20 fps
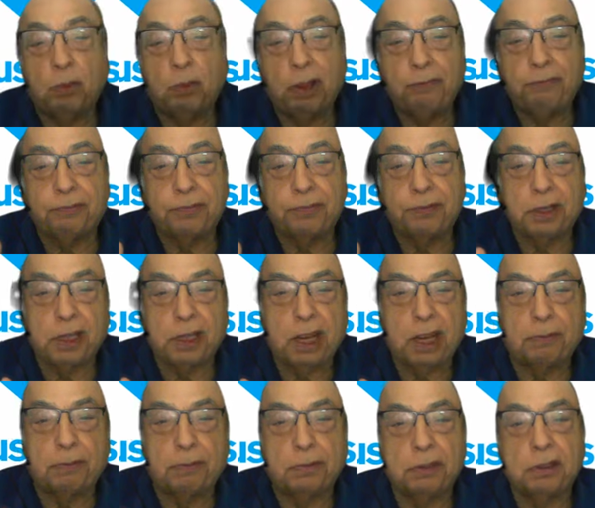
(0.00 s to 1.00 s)
away from the
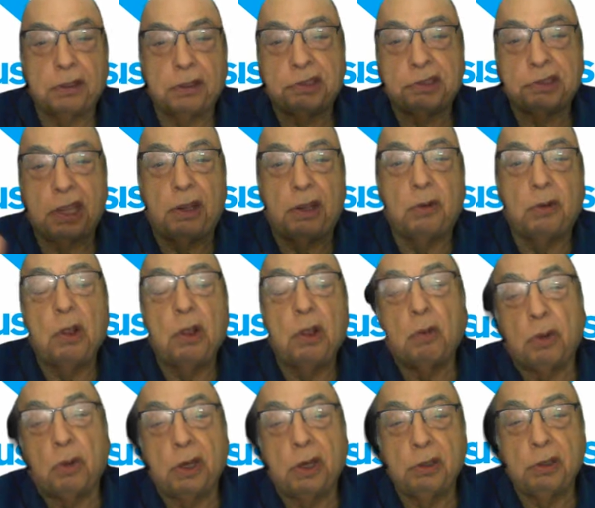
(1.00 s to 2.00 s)
camera, they're saying,
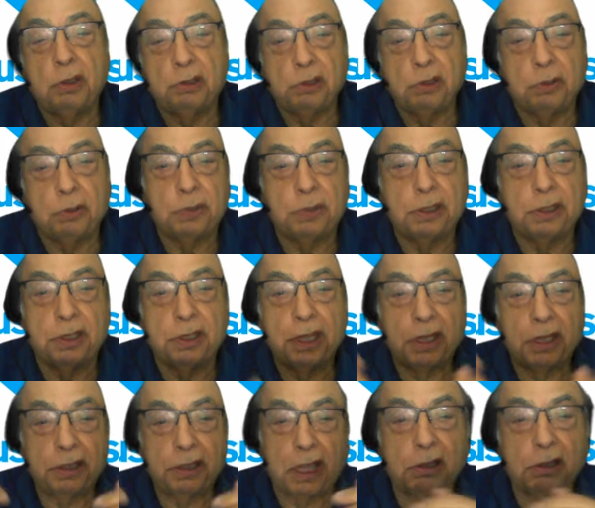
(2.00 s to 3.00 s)
"What are you doing?"
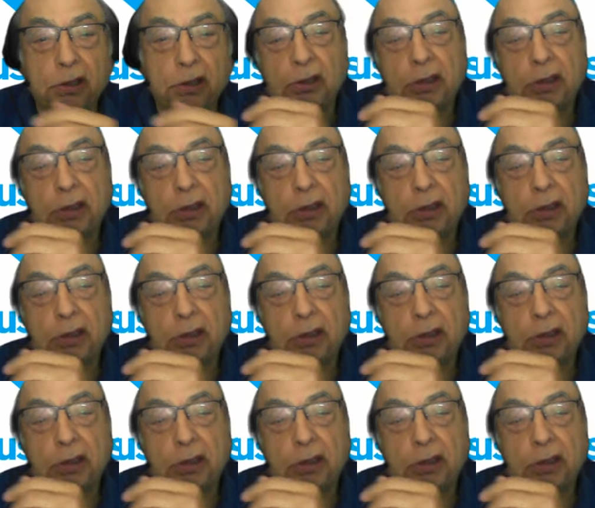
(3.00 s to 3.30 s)
They